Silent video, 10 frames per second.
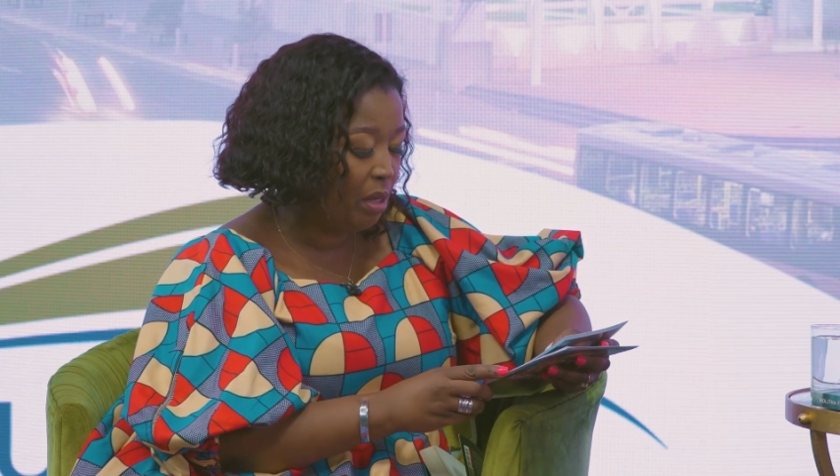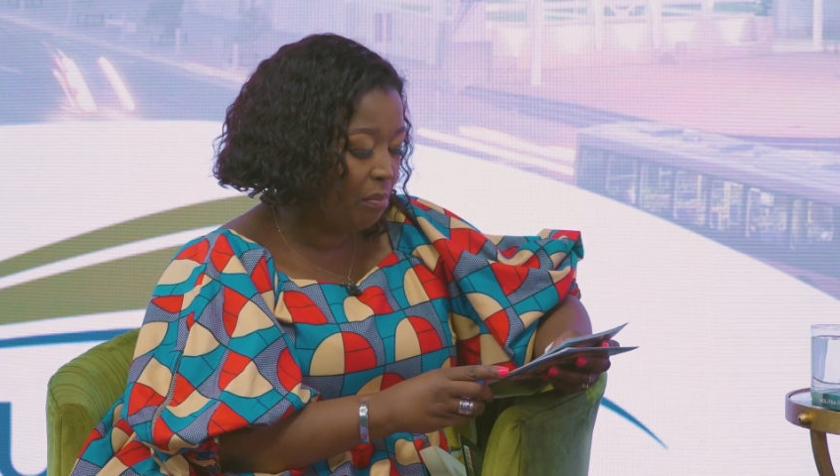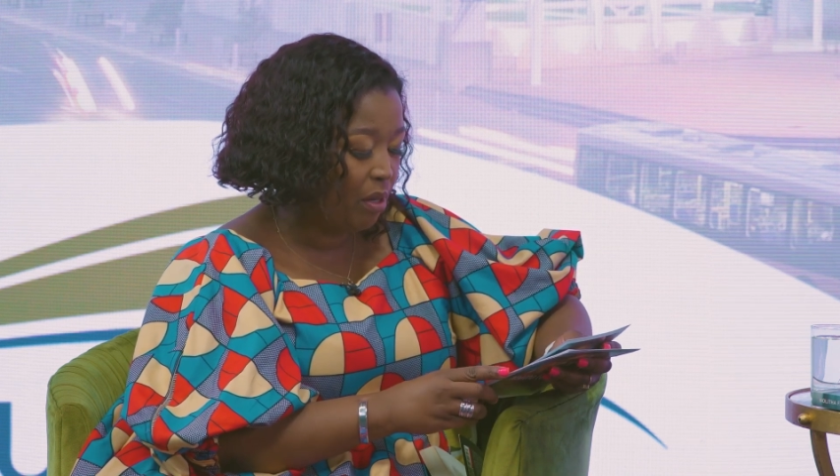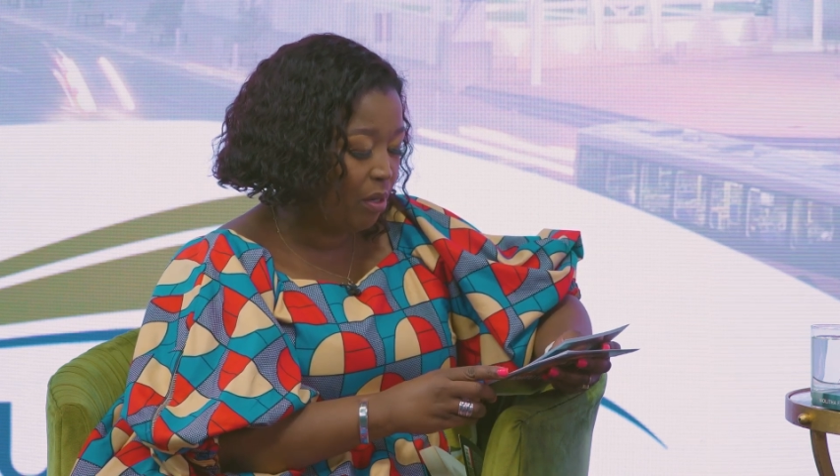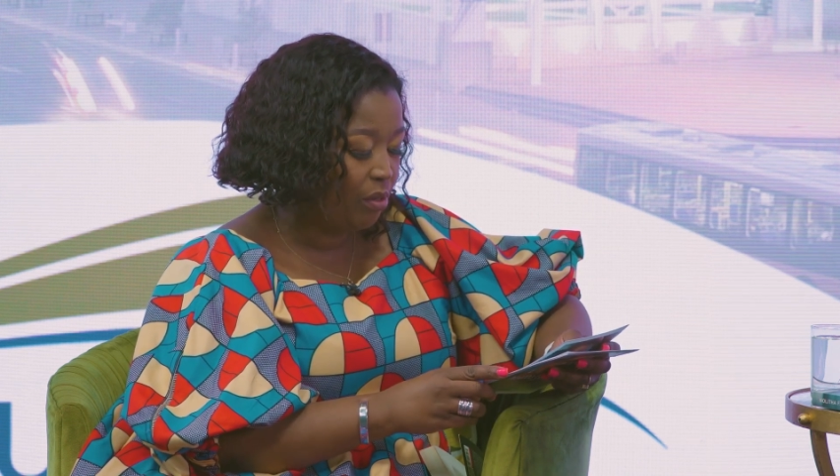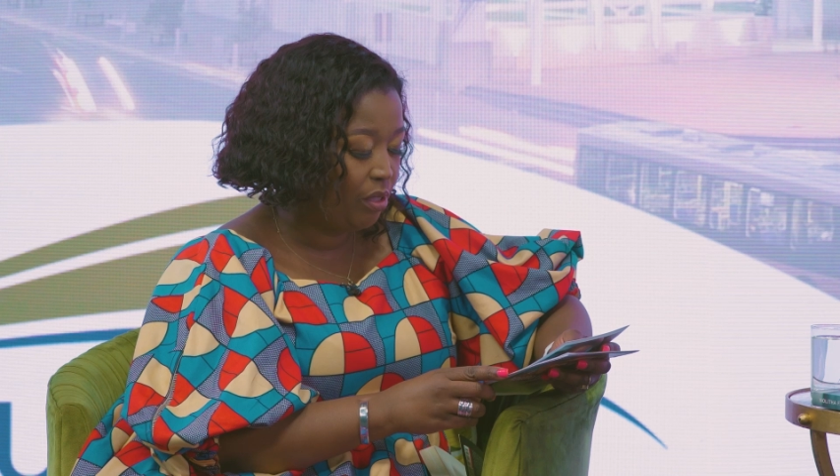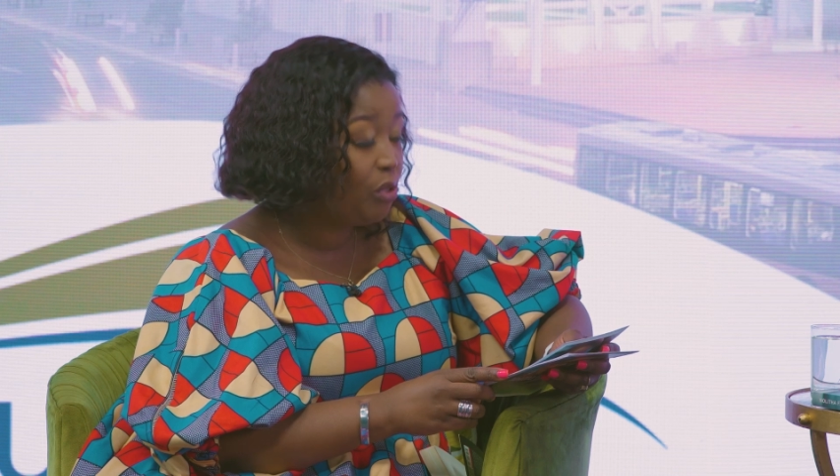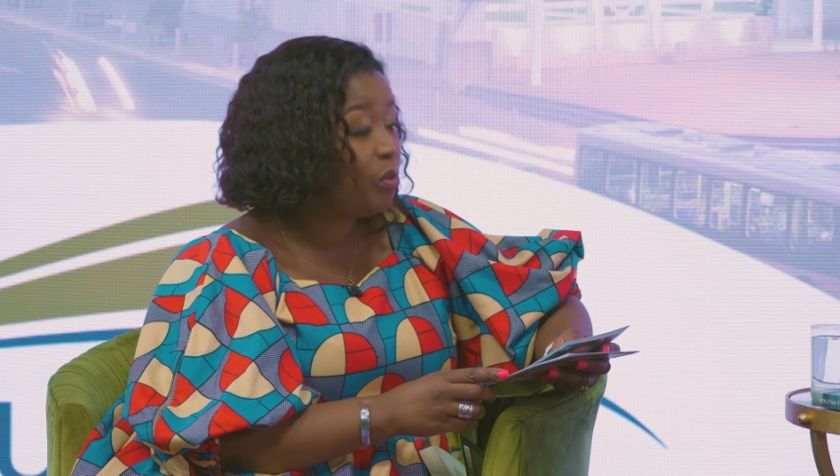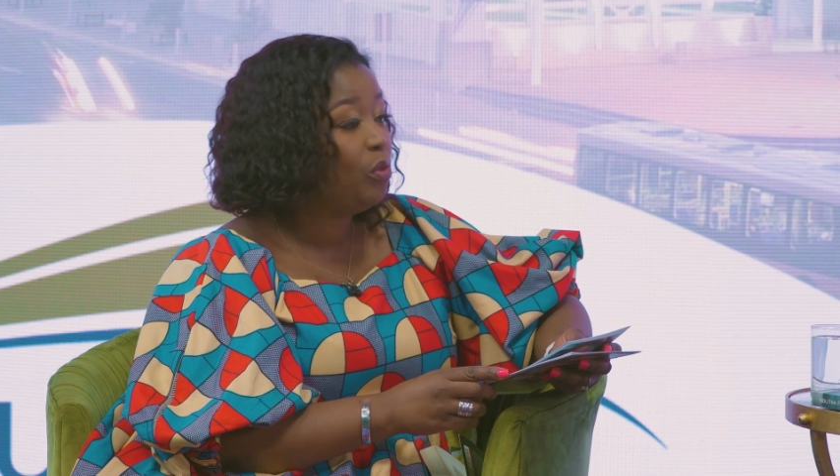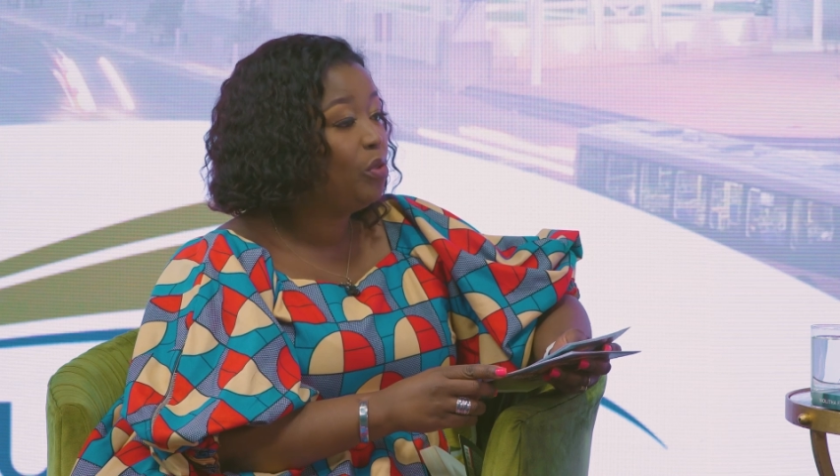about
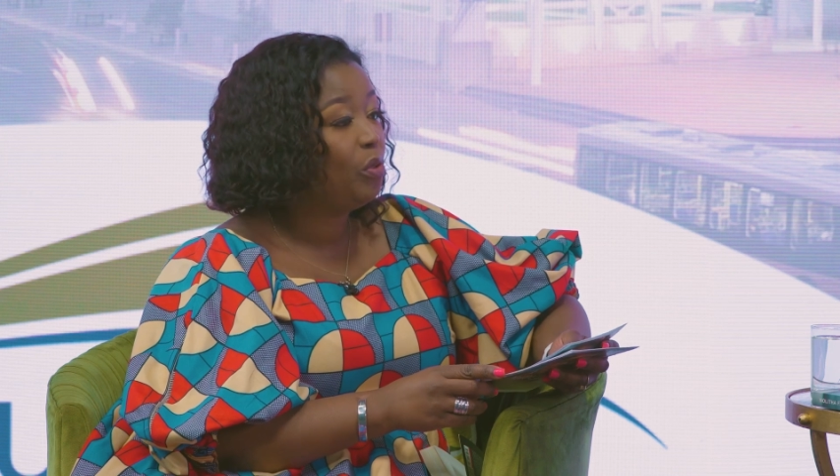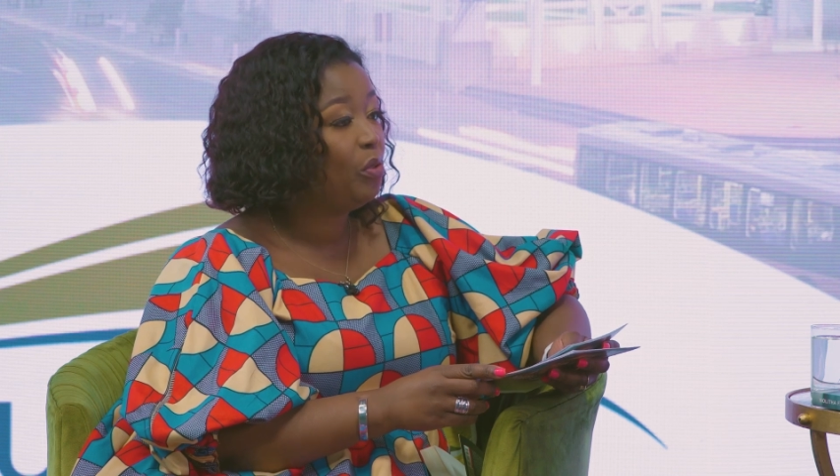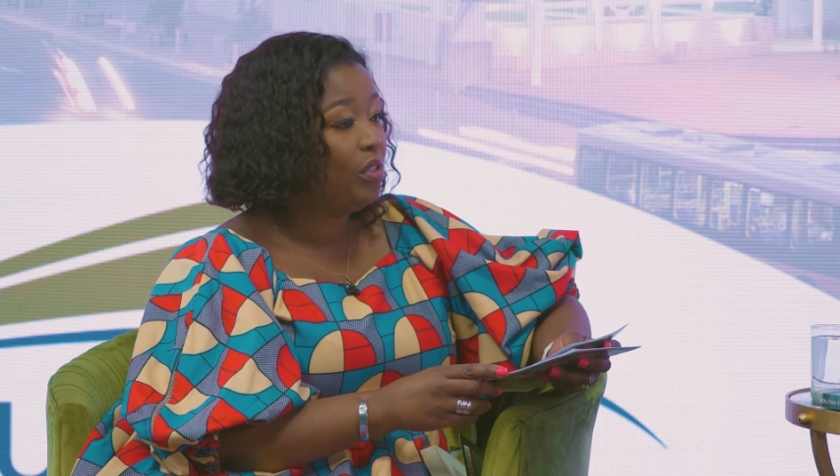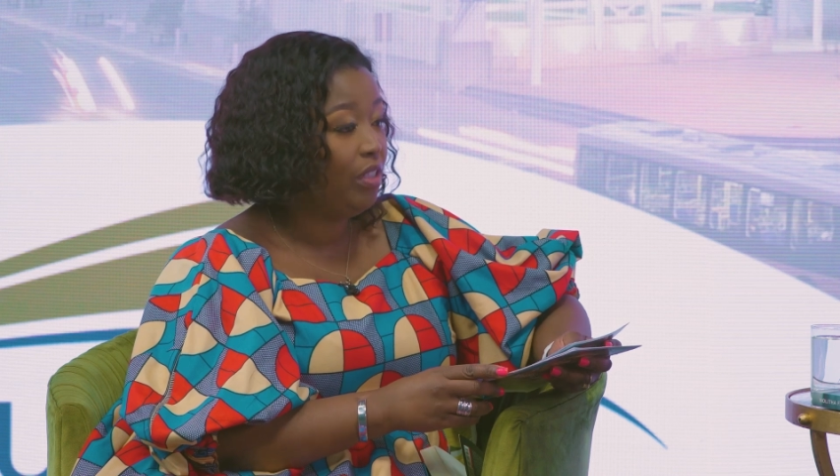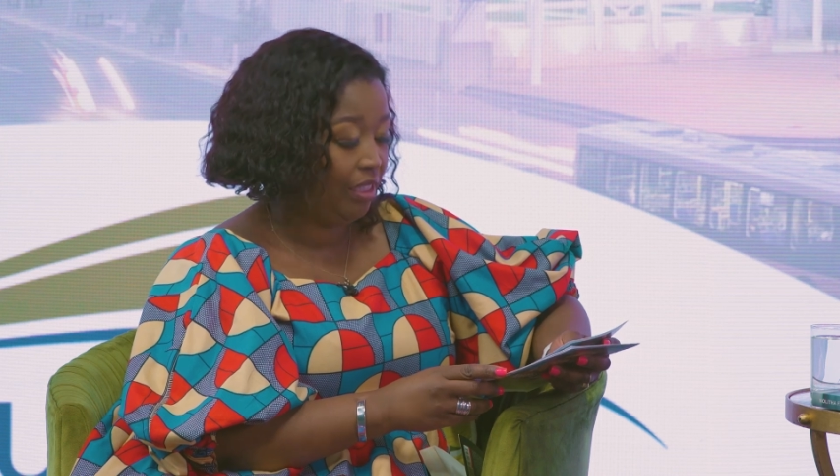Toi Toi.